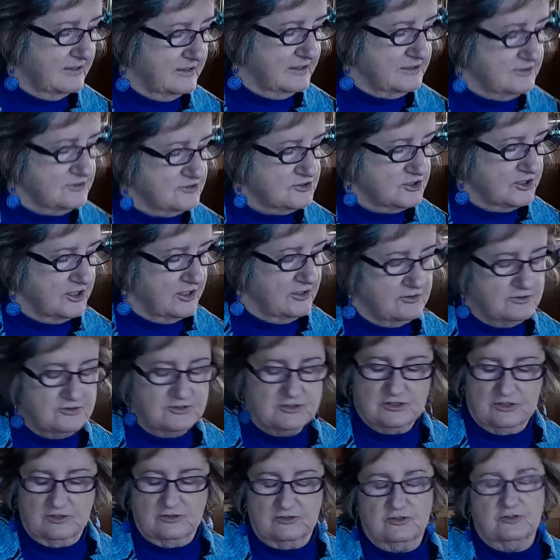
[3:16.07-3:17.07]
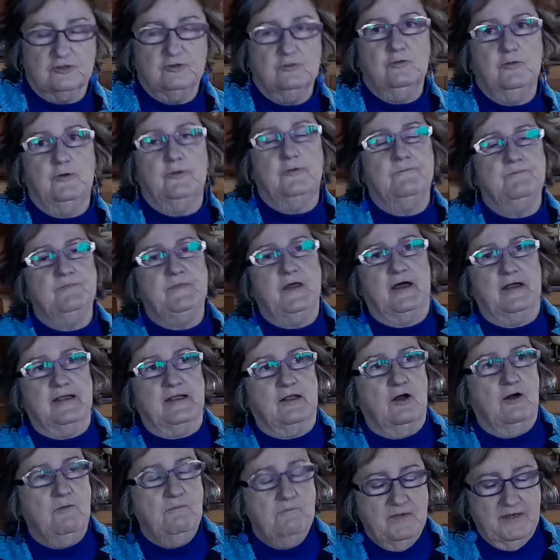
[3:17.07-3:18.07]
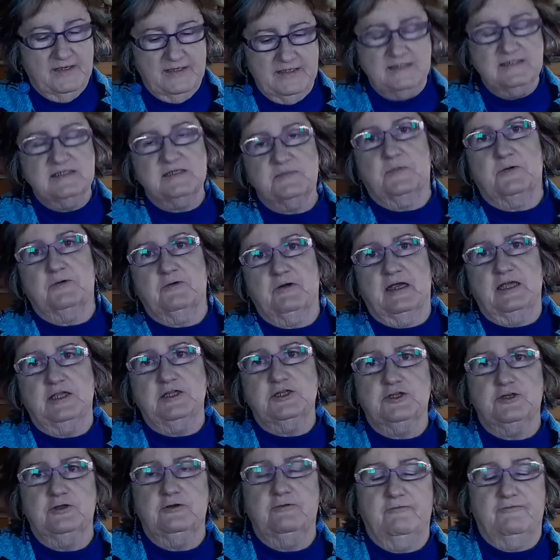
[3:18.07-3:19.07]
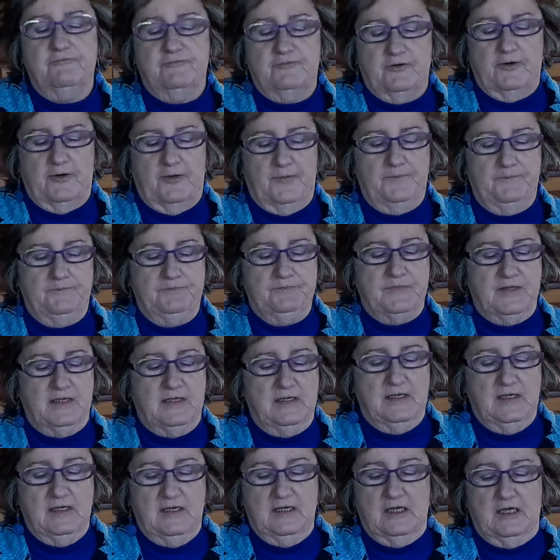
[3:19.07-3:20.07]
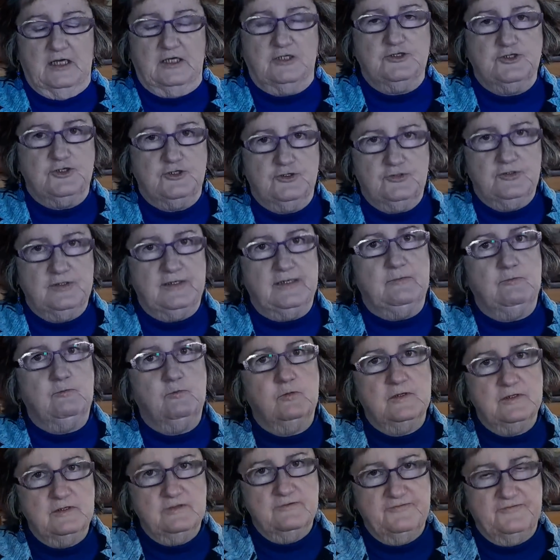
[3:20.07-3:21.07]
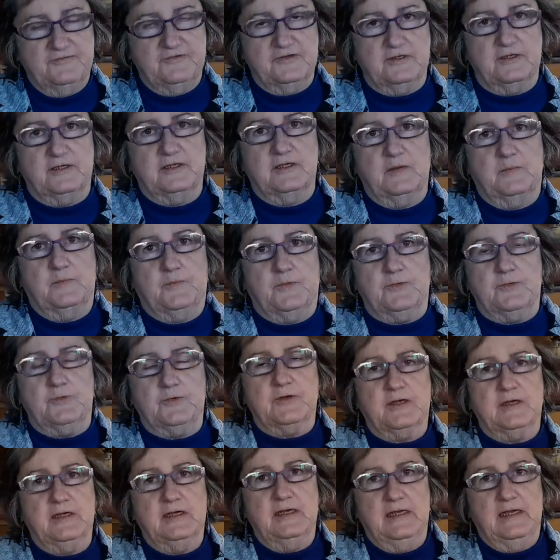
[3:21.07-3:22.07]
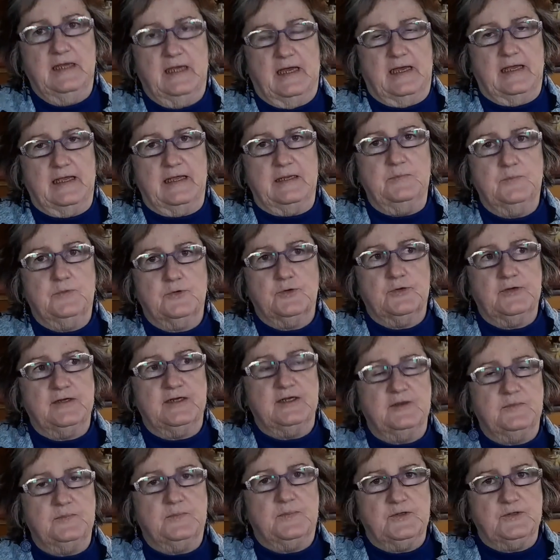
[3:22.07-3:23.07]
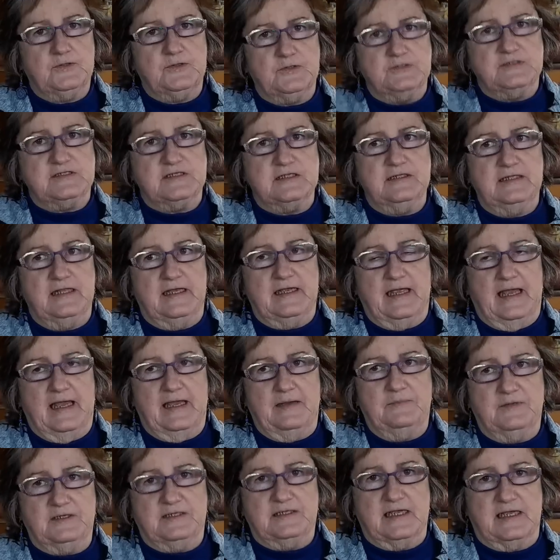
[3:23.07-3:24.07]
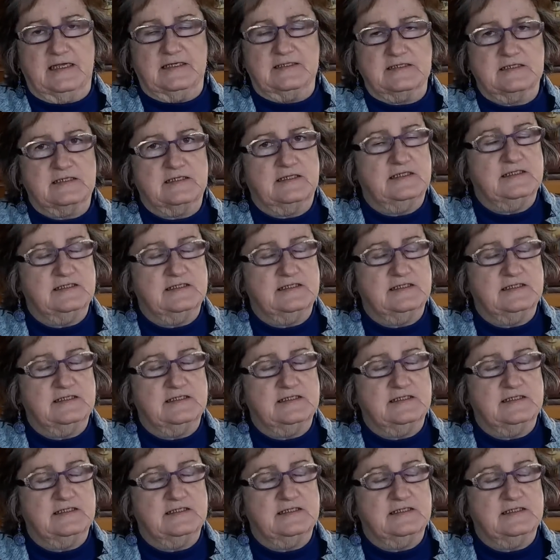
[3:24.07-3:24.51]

I chose to do, or I got my inspiration from a Judy Wilford book, Embroidered Birds and Their Habitats.